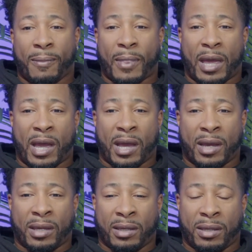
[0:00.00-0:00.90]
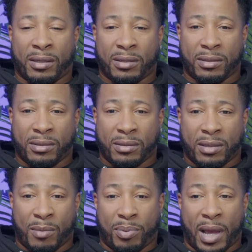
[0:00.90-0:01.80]
I
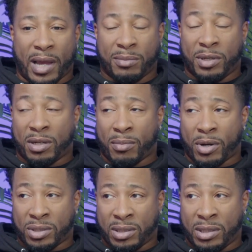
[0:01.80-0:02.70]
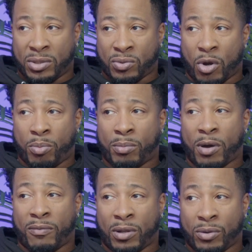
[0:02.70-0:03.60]
applied to be an emerging leaders with Open
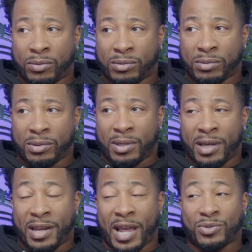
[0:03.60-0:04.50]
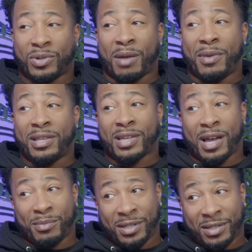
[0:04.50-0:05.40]
Buffalo, and that's when I met
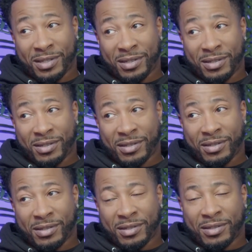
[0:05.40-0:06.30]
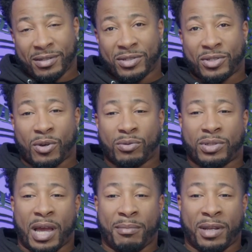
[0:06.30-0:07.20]
Tommy. So
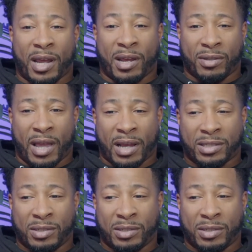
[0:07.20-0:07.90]
Tommy and I actually